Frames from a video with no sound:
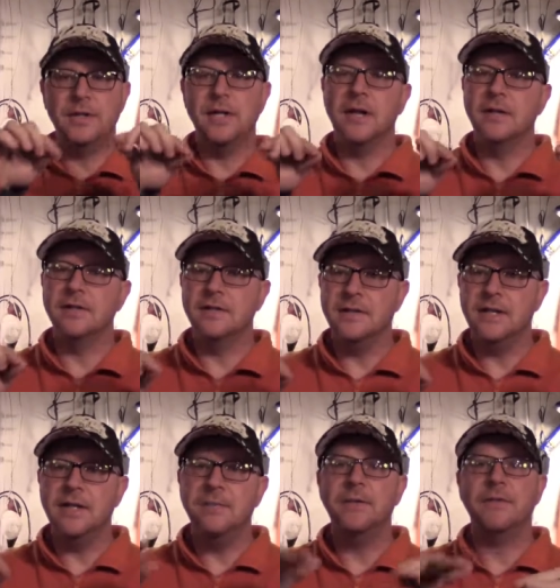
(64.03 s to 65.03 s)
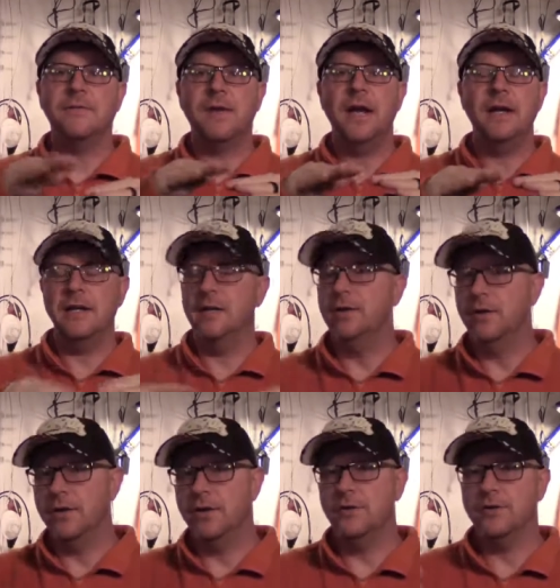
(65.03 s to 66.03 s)
down in the seam, you flatten it, you
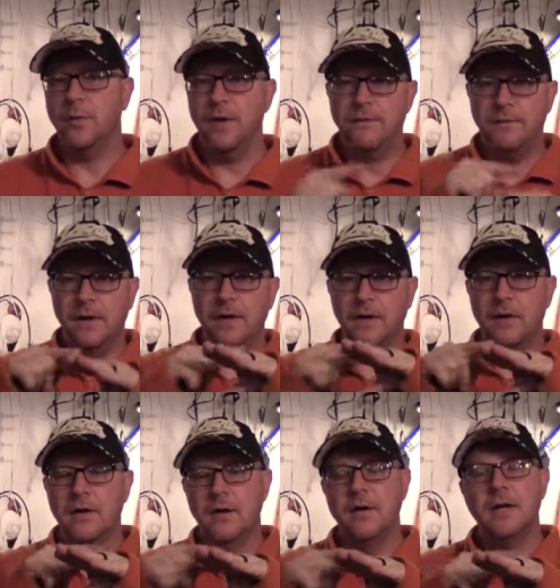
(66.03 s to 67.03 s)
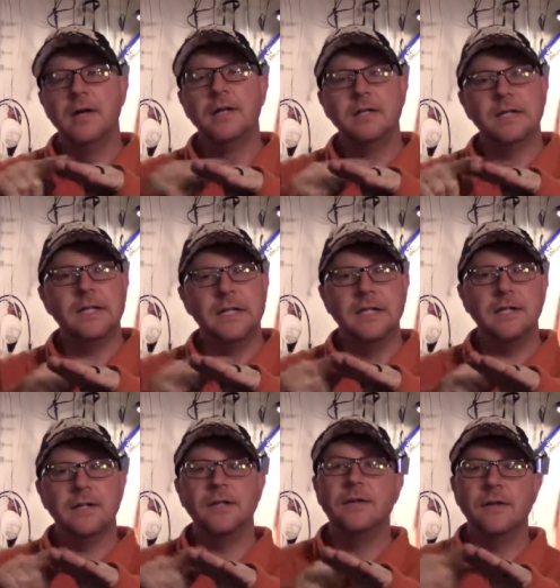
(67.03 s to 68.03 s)
can use wet finger to kind
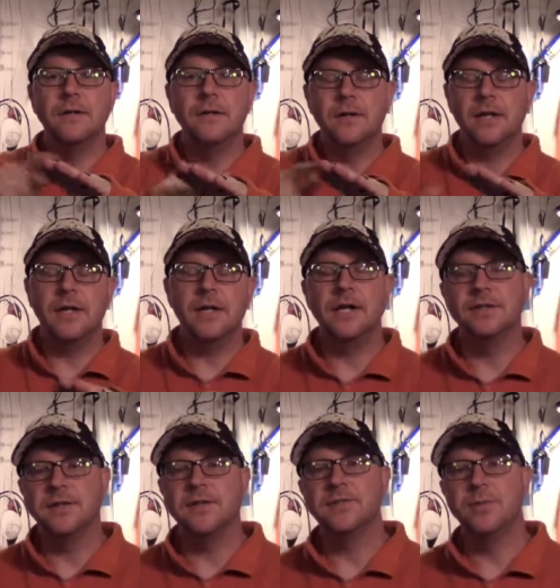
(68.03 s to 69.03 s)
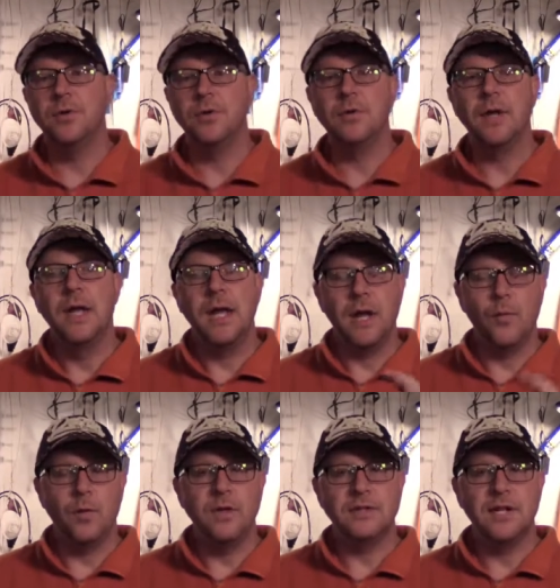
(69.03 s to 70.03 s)
of get it nice and smooth.
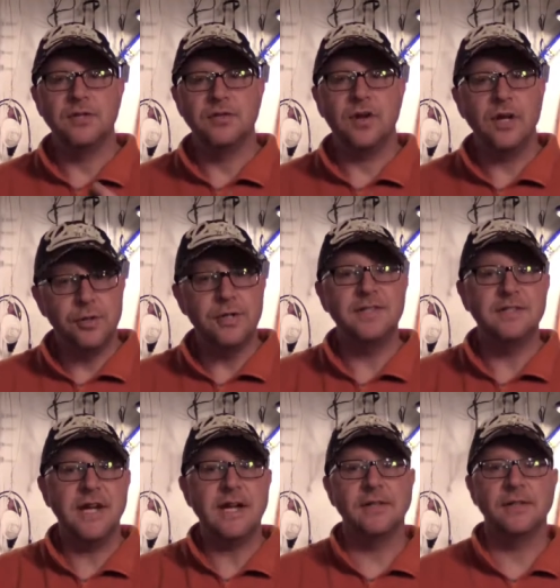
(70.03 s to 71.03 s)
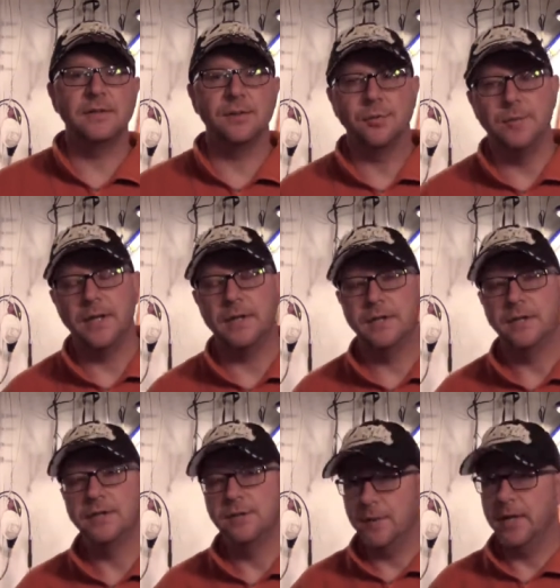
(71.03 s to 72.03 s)
And once that's dry, you can sand it a little bit.
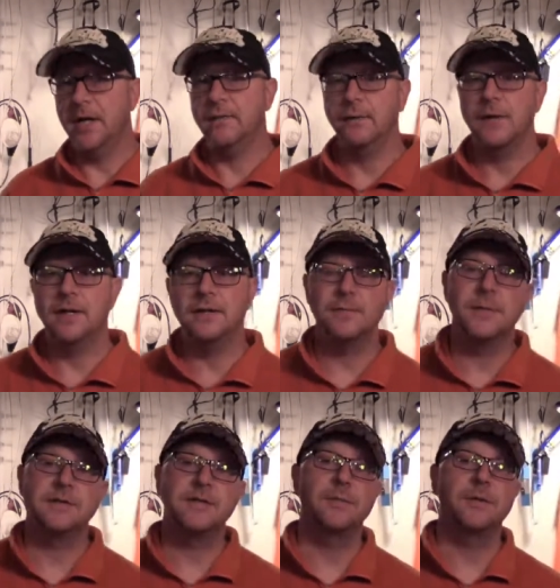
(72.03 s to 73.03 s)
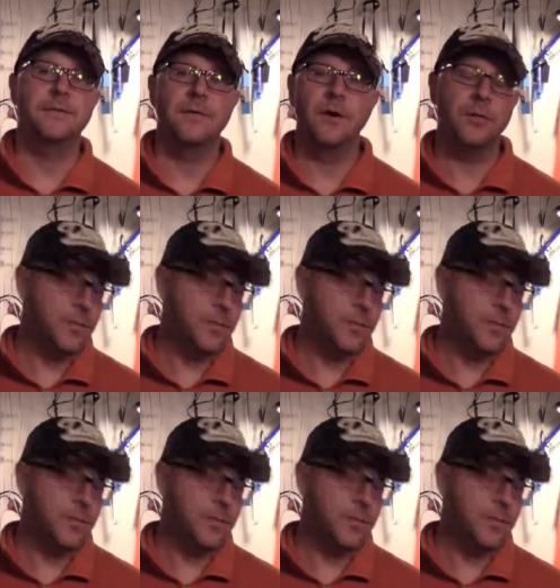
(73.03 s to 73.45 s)
Just be careful not to mess up your foam.